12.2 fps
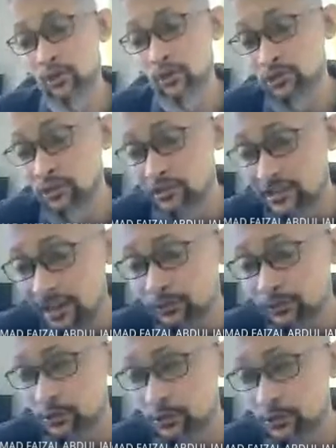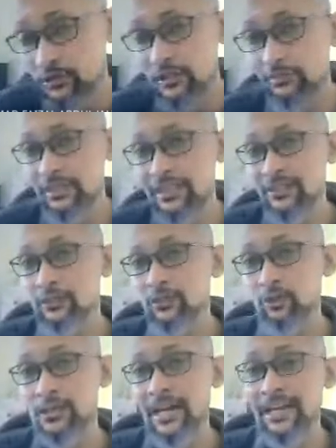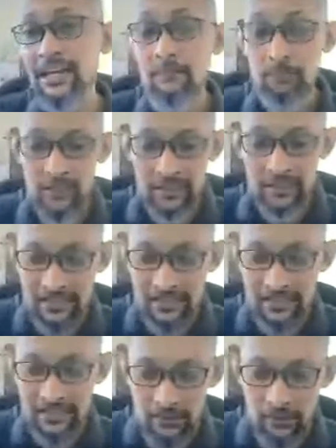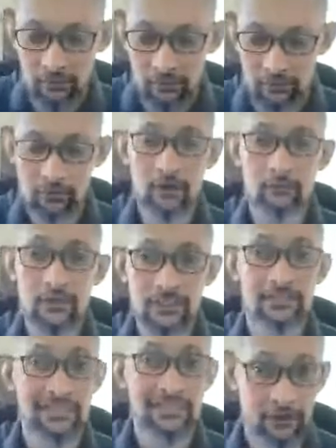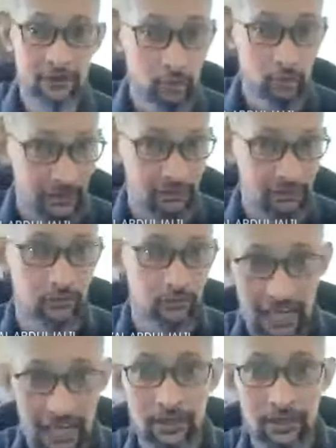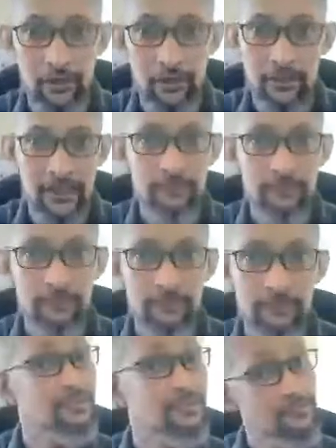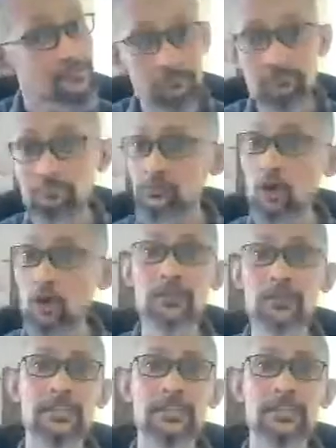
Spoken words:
yourself to do something that you don't like from these 7 weeks of time there, right? Okay, normally there,